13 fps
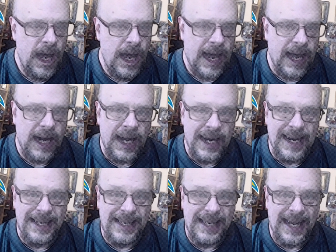And like
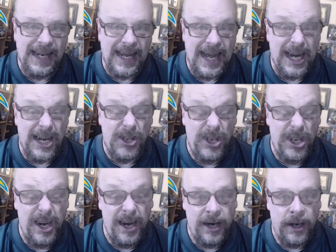I said, last
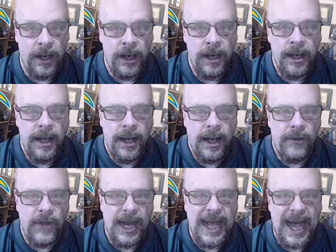year
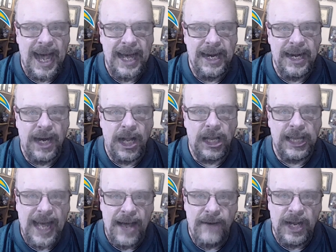they got
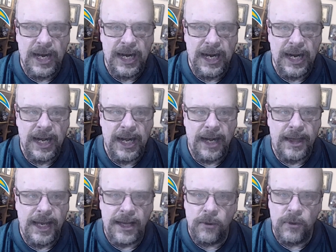11, I
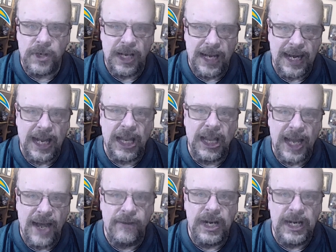think there was like
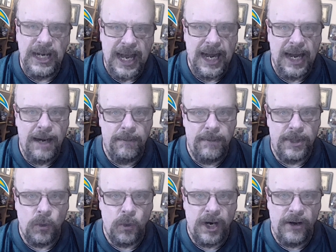11
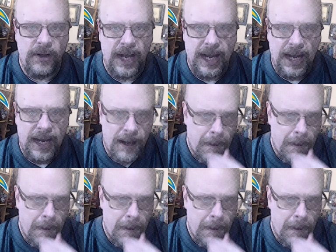games where they